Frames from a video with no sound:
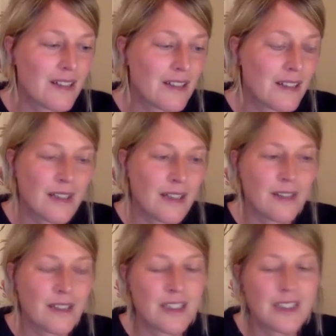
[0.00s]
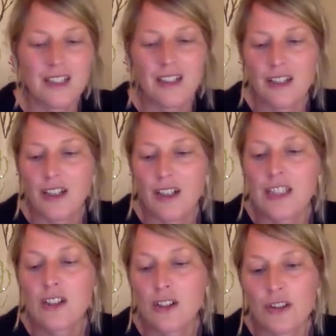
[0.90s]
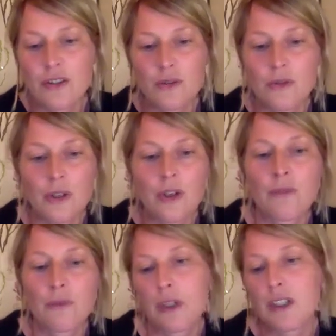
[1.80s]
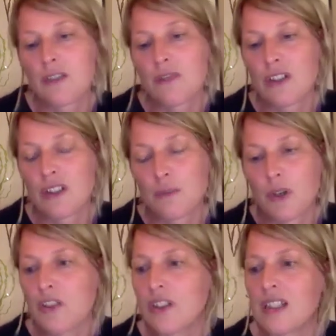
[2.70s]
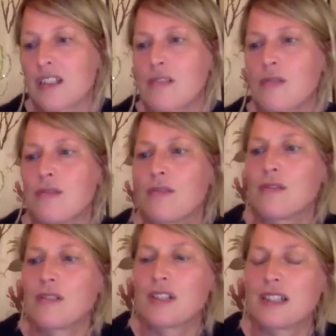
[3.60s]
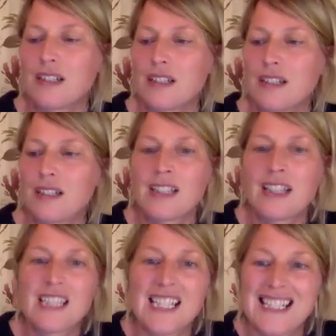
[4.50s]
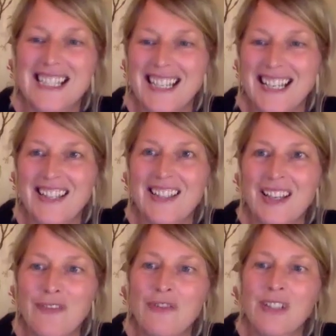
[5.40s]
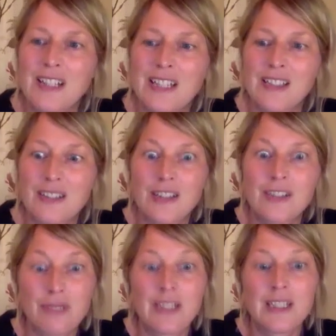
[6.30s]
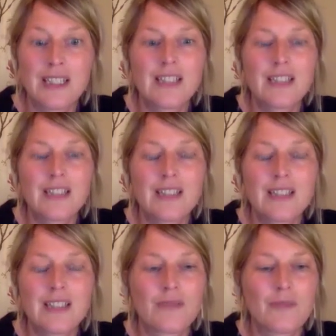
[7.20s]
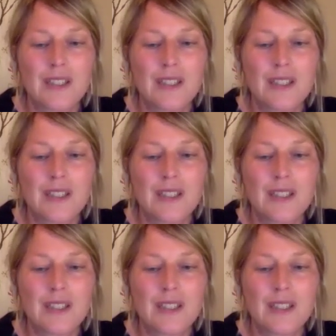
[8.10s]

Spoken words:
yeah, it's a lot of work. It's very demanding. So in that sense, I feel like it does really need to be